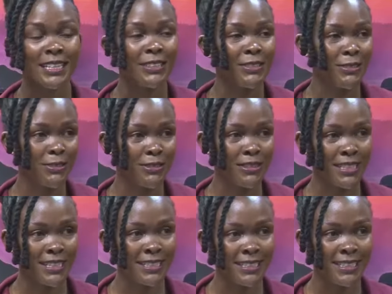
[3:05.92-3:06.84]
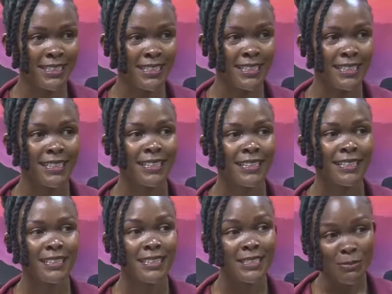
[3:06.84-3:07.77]
And you know, Grace,
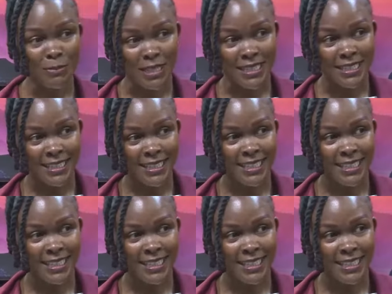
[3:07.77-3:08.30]
this month